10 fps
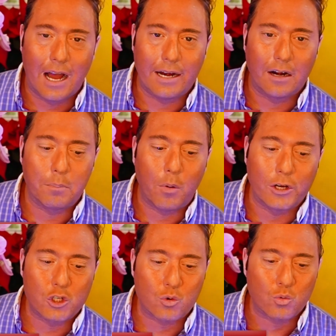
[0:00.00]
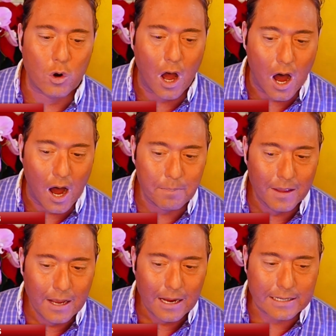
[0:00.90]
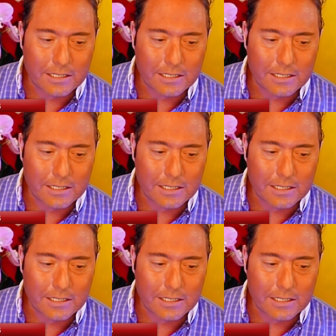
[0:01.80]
900-point drop.